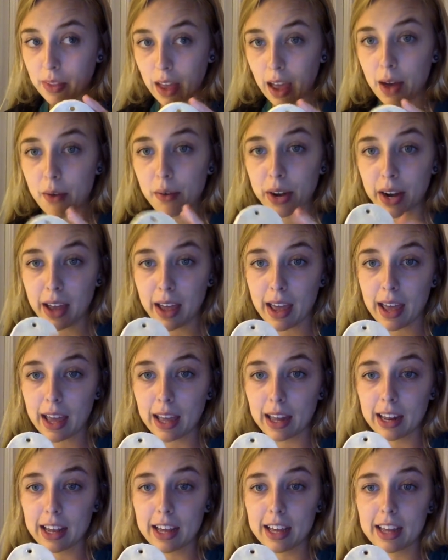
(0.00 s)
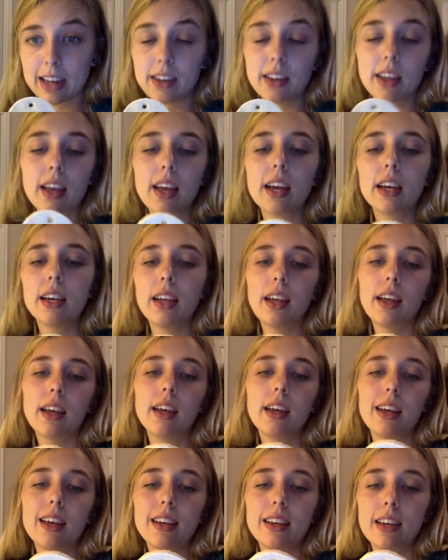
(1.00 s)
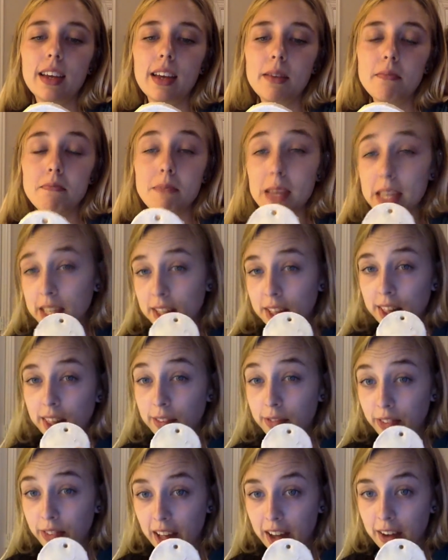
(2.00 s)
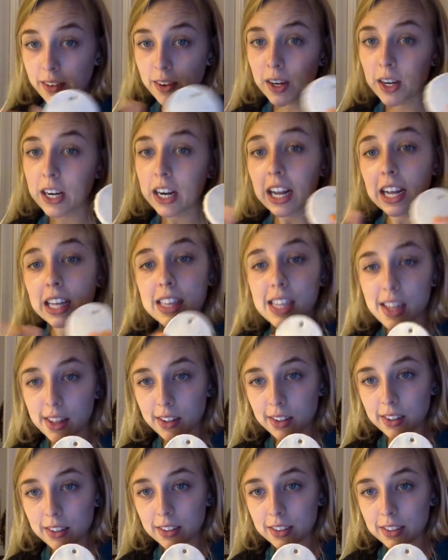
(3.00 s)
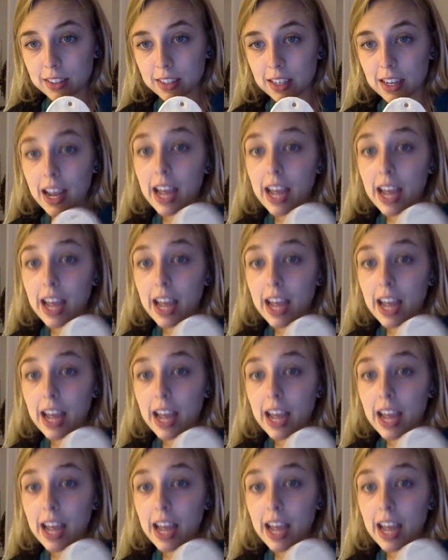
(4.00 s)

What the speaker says: I went ahead and mixed the flour and the salt